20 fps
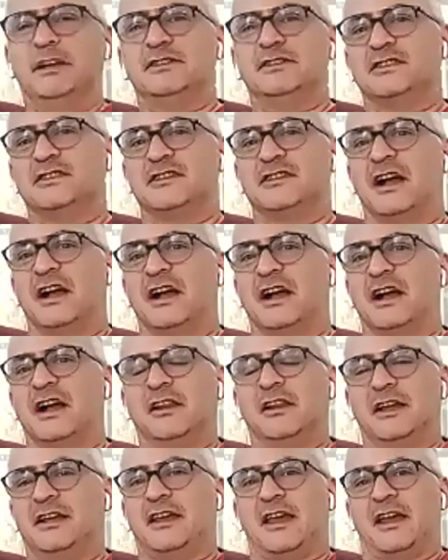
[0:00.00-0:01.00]
it's not like
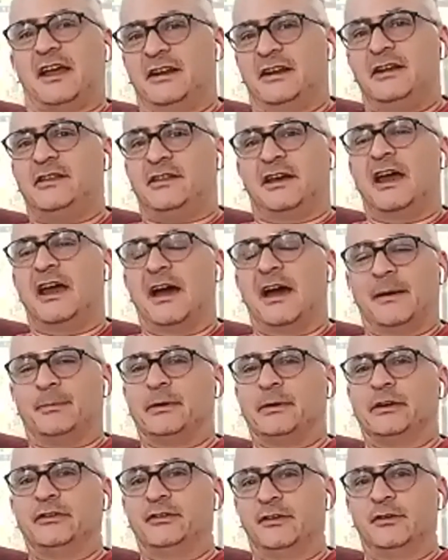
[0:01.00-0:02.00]
anything
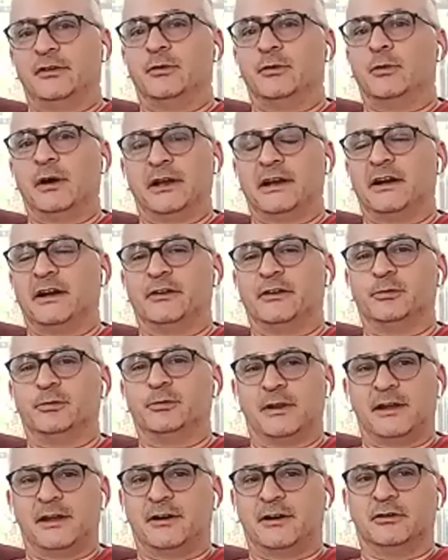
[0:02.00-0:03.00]
happens in the White House
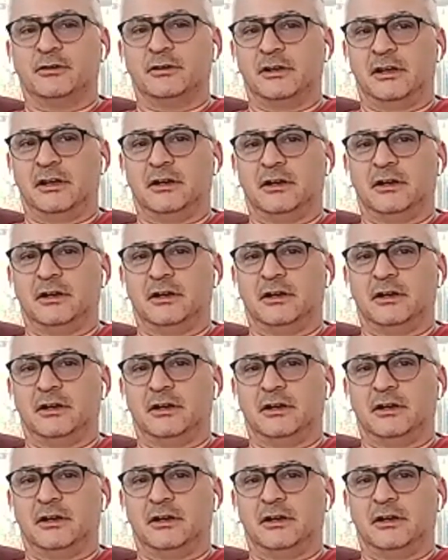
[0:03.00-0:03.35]
without a leak.